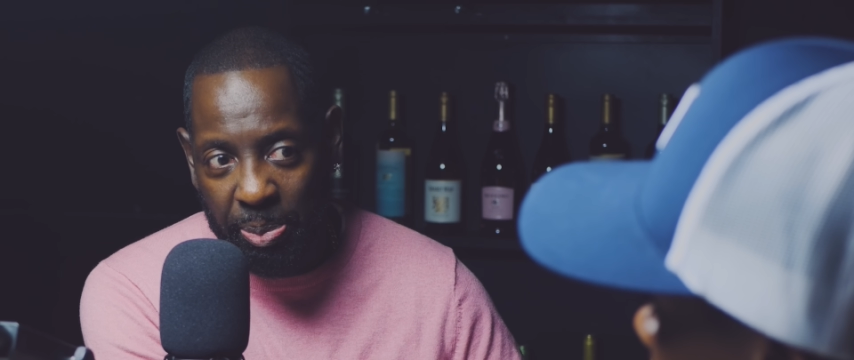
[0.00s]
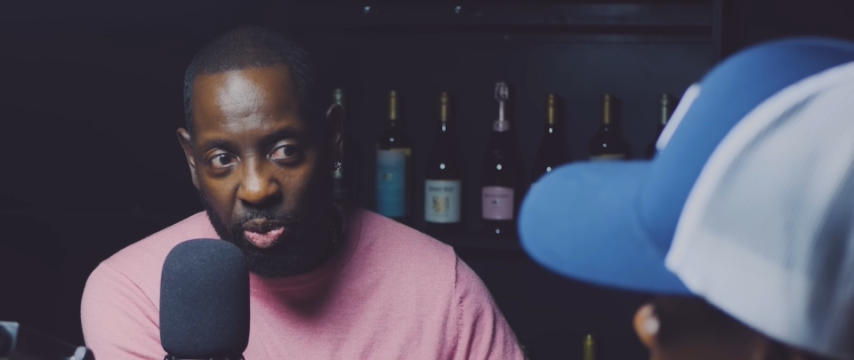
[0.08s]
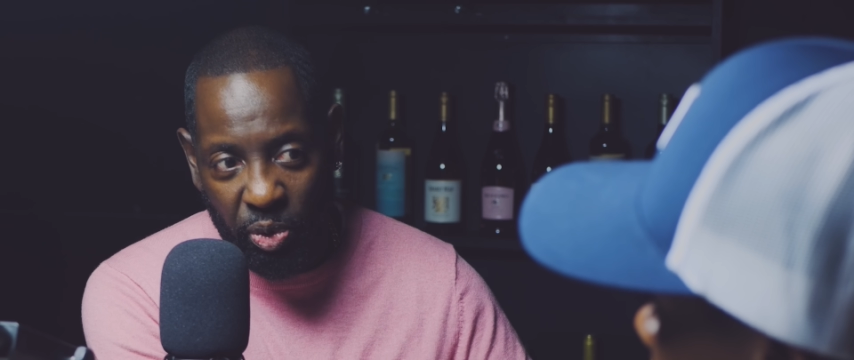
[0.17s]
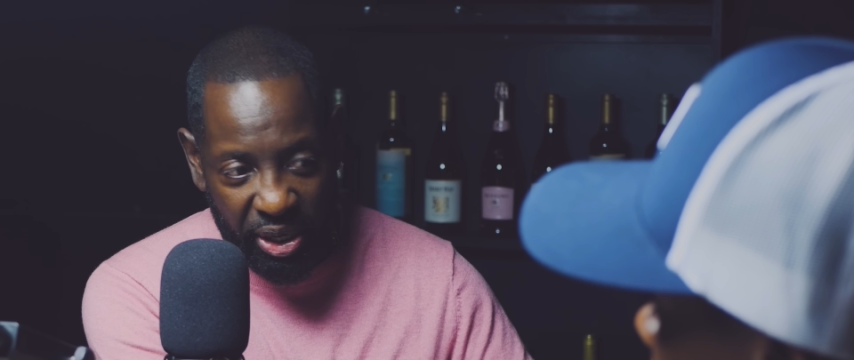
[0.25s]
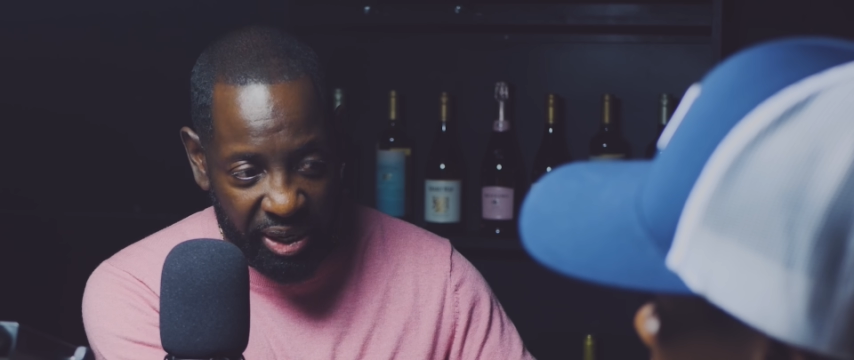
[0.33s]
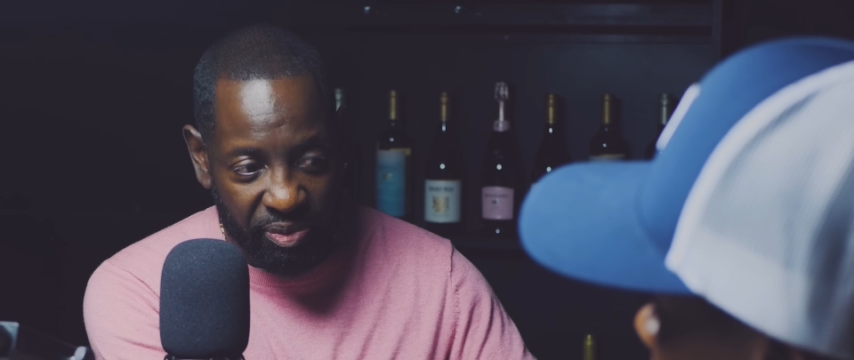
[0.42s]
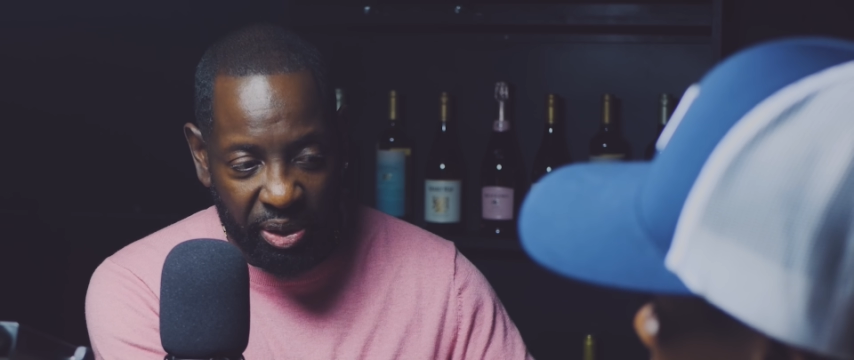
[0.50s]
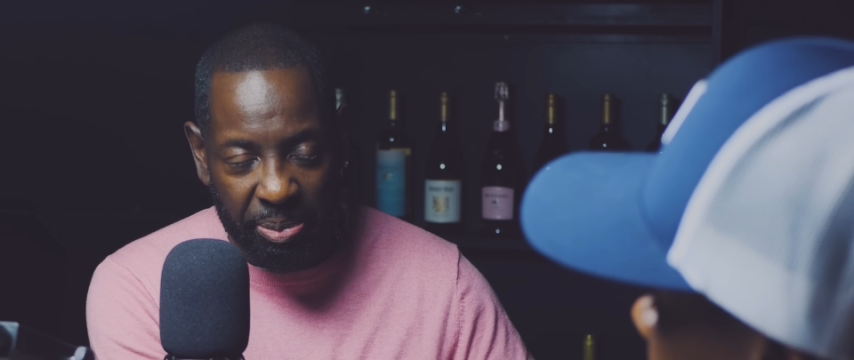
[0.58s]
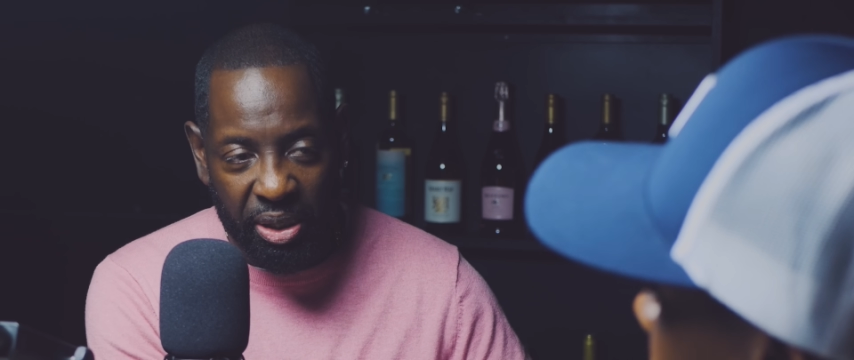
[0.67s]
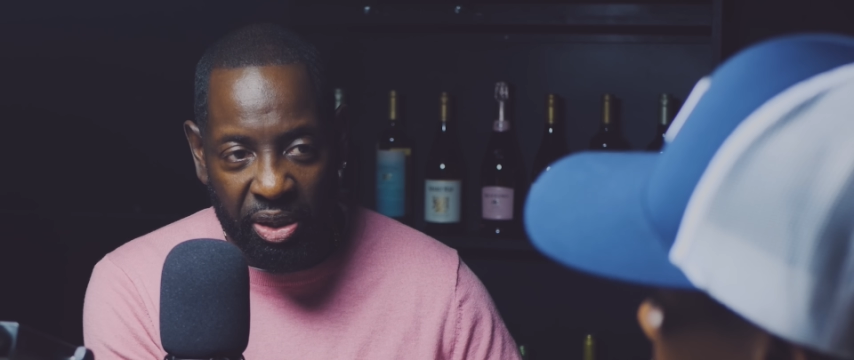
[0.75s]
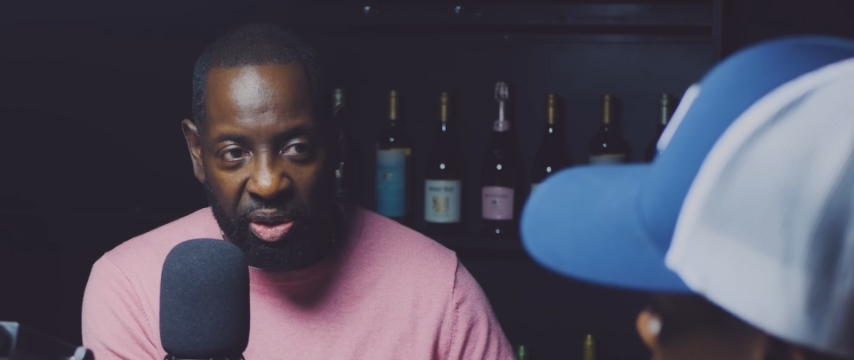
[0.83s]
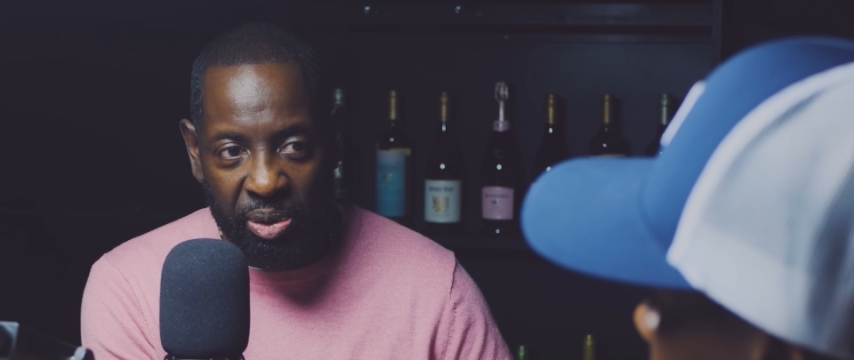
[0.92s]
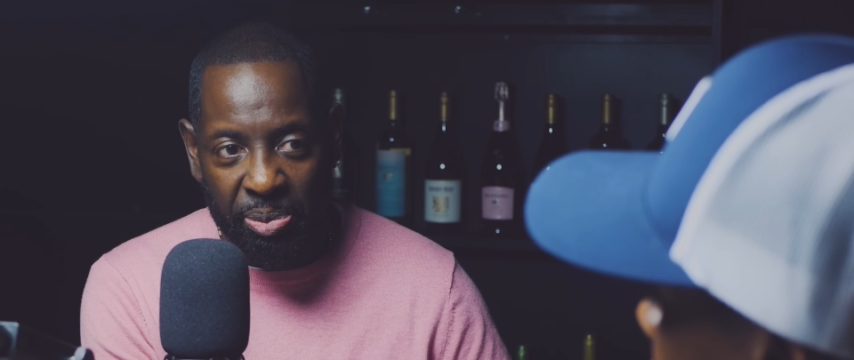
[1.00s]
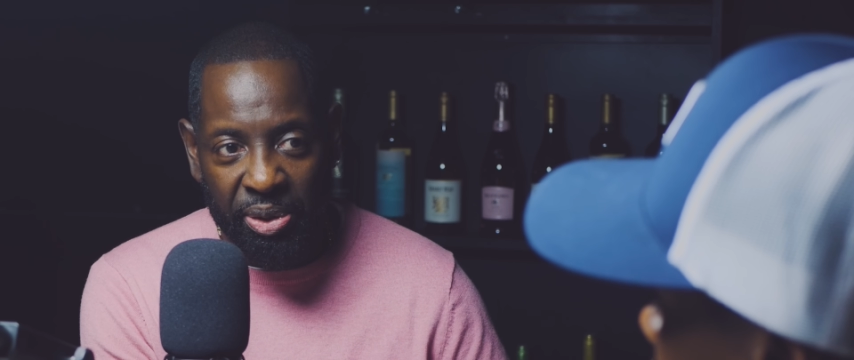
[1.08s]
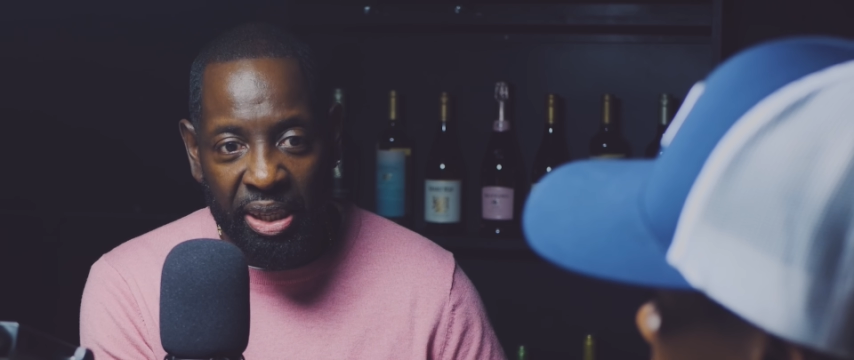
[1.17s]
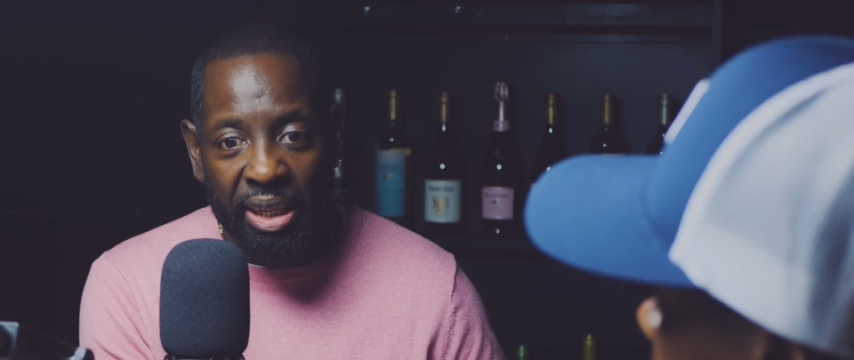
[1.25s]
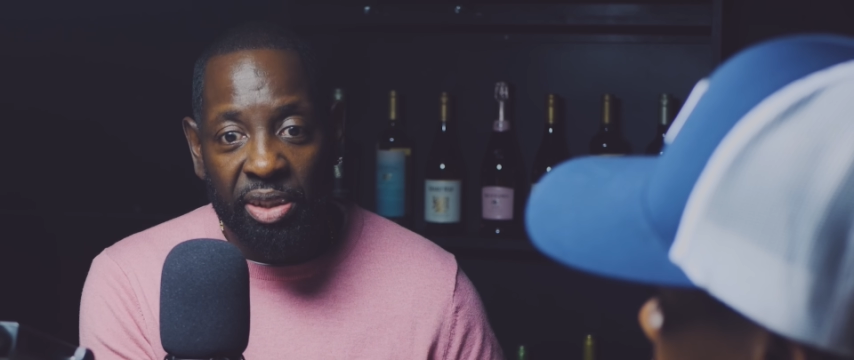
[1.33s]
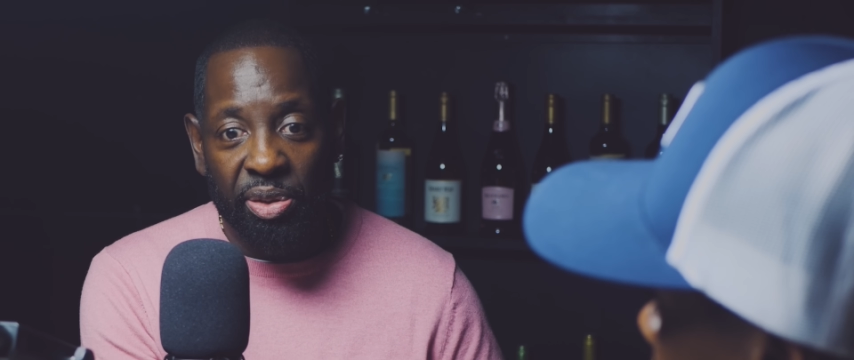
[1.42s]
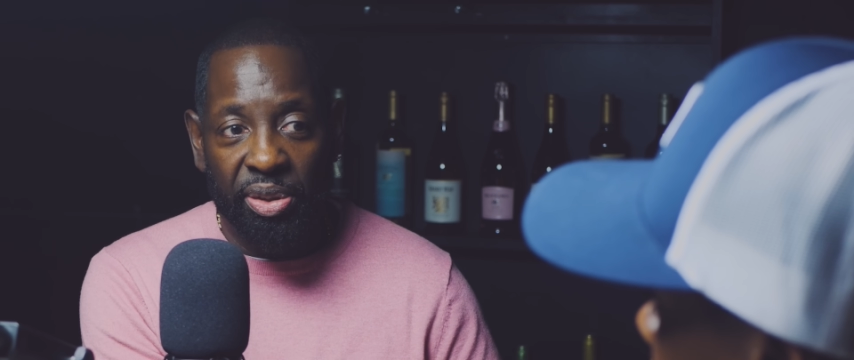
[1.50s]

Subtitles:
people would give them the herbs. Mm-hmm.